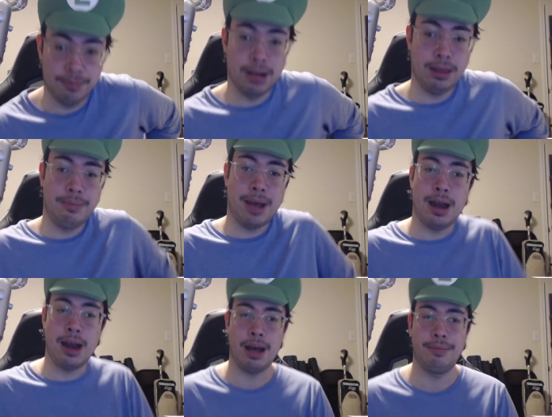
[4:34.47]
nothing bad
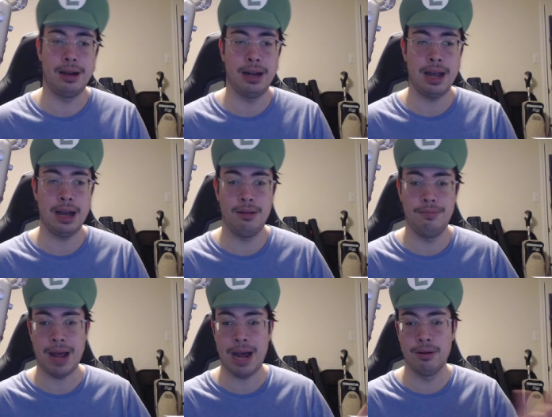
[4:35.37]
happened i had
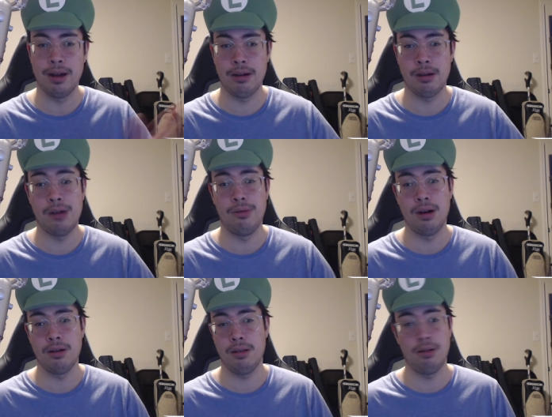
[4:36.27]
power internet
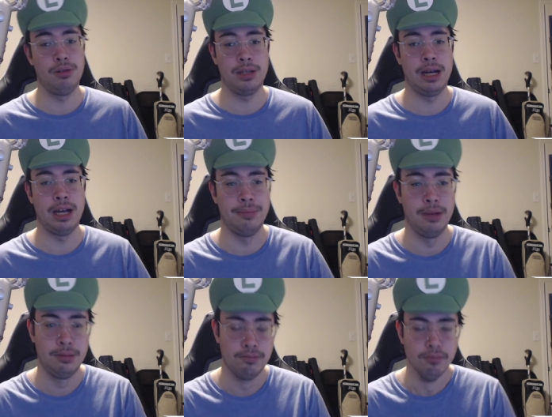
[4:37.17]
water the whole time
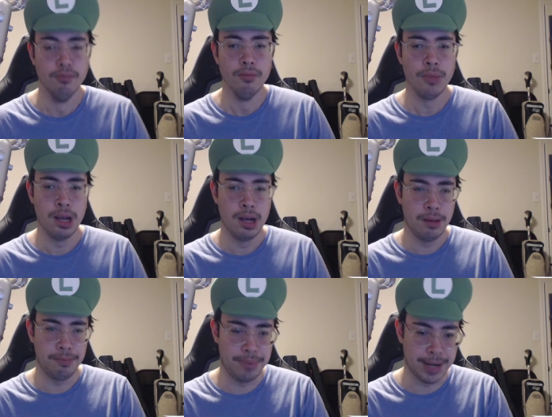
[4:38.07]

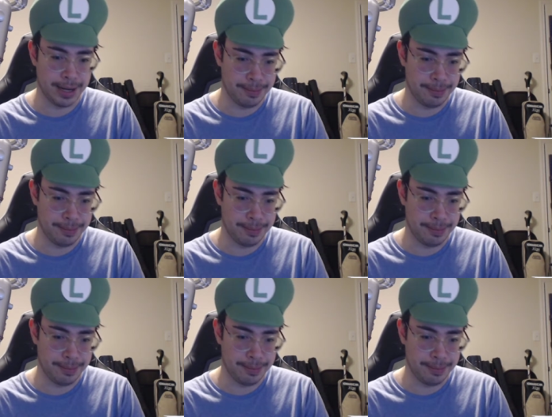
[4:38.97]
but